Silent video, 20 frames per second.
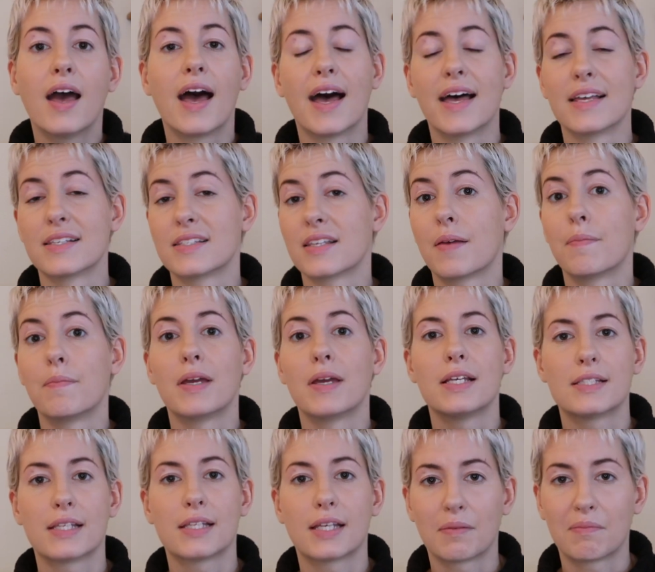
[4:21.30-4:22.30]
as
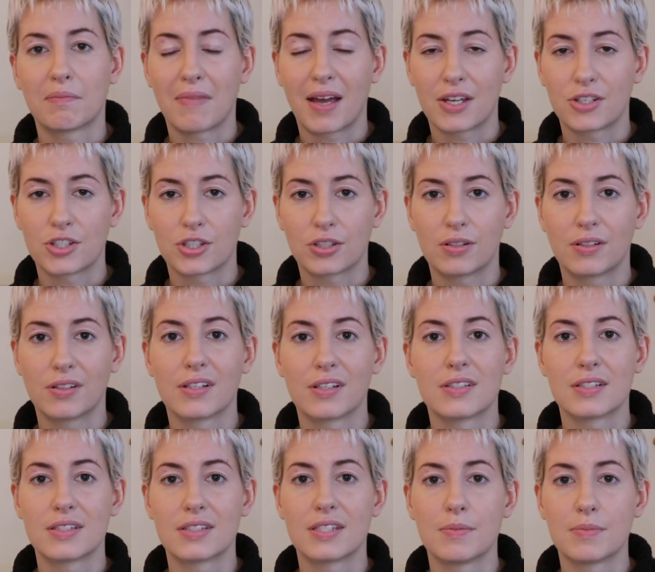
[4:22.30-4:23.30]
amazing and magical
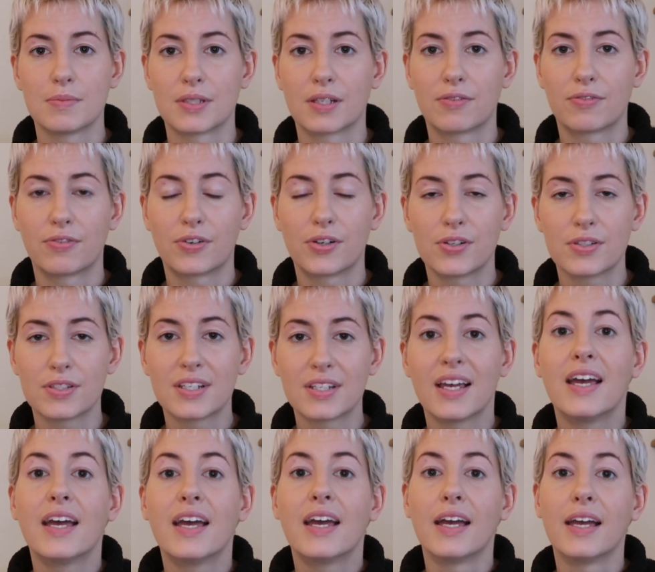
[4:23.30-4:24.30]
as it seems at first,
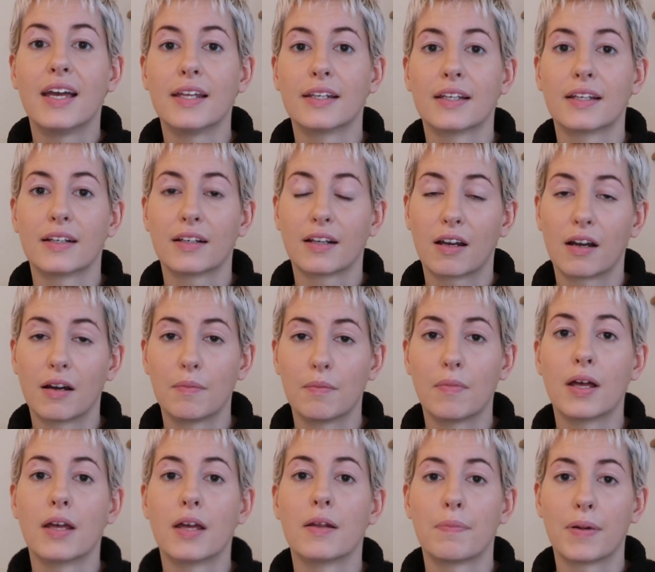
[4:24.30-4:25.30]
it can
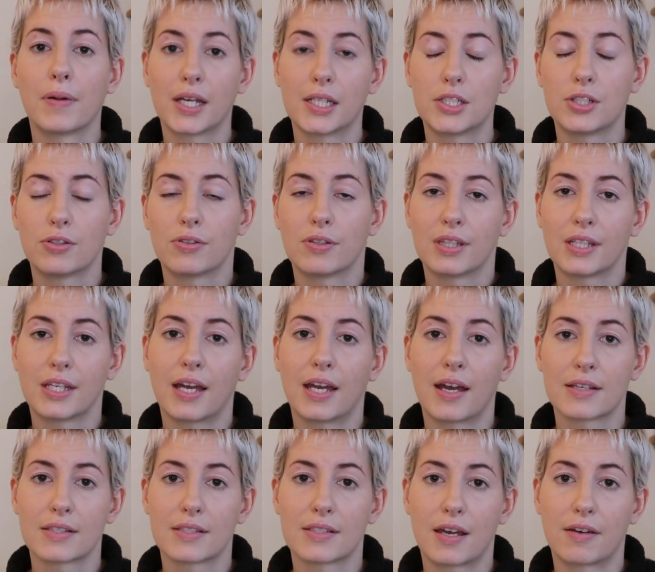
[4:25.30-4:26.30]
come and bite you in the
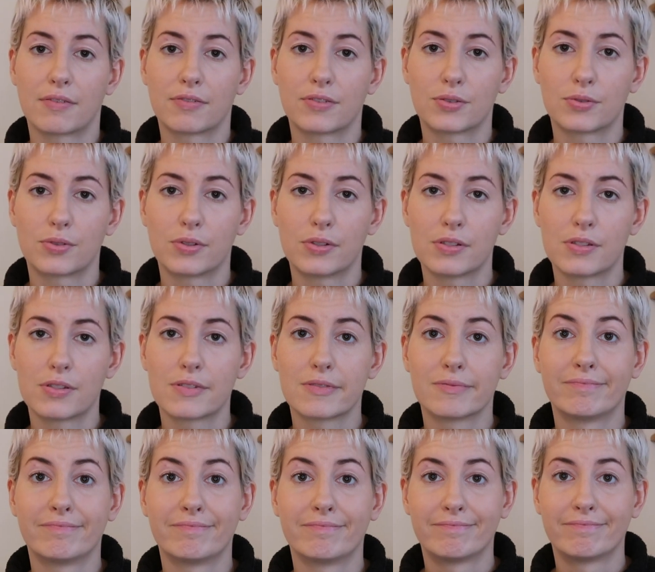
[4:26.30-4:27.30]
ass afterwards.
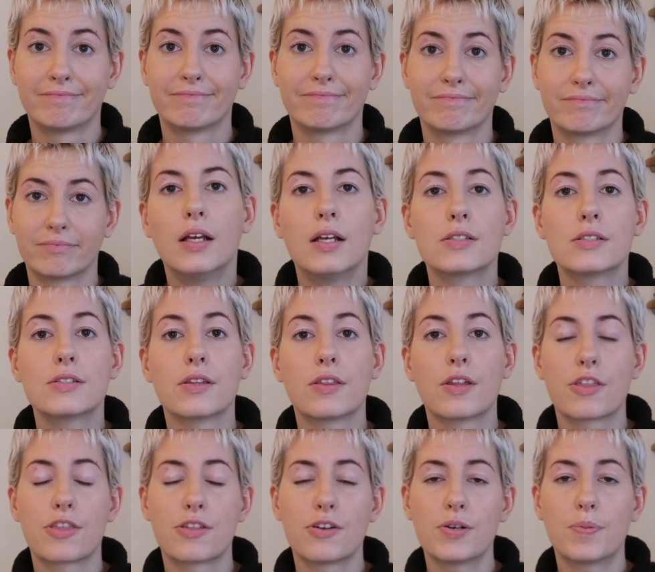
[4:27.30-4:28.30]
So
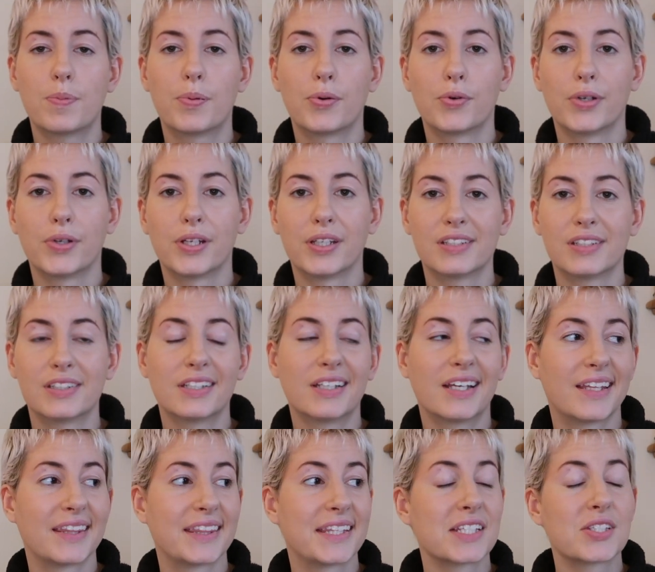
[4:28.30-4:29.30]
the third point,
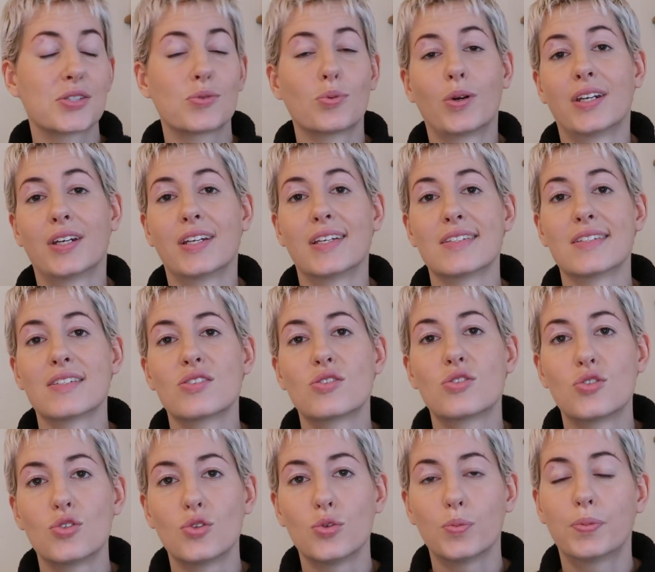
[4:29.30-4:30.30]
and this one is
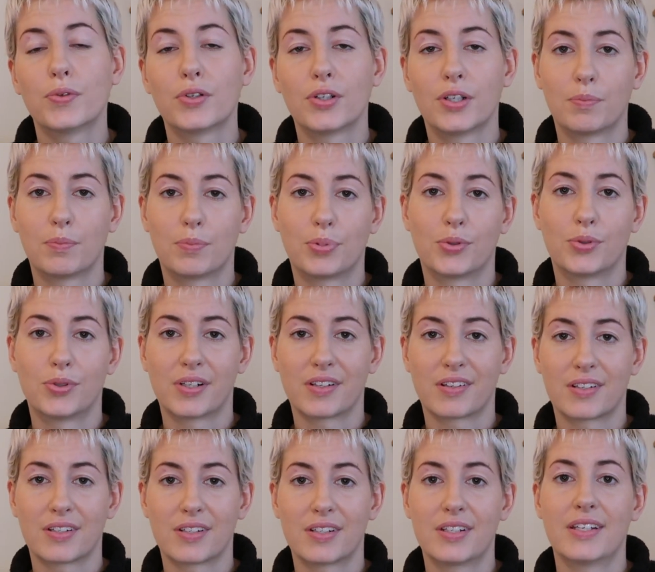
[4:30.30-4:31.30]
super
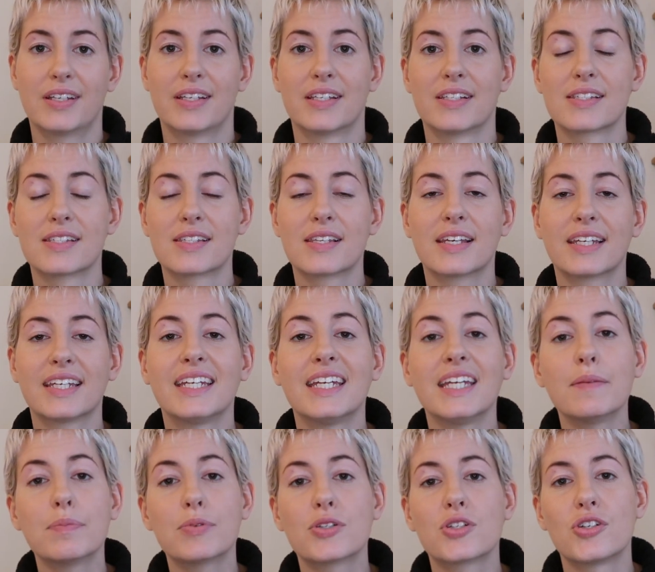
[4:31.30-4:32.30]
important, is
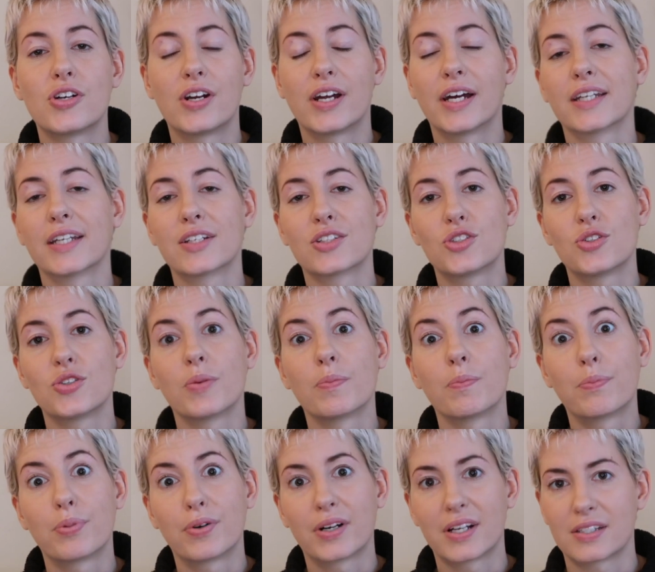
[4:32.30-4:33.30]
keep trying to
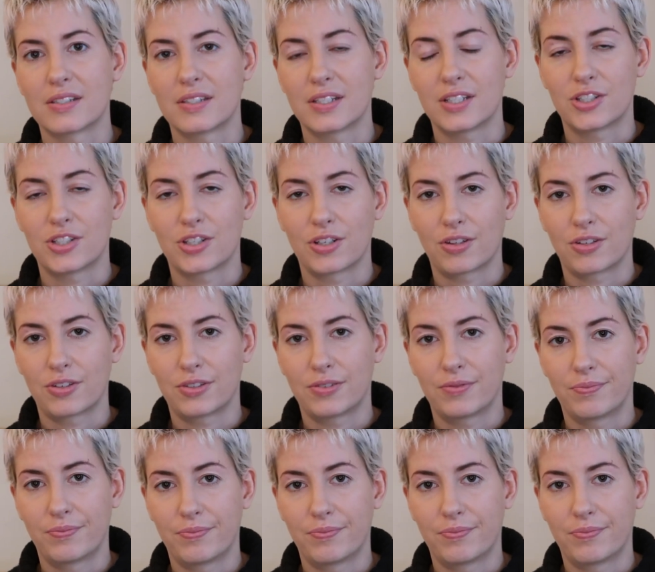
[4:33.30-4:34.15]
impress each other.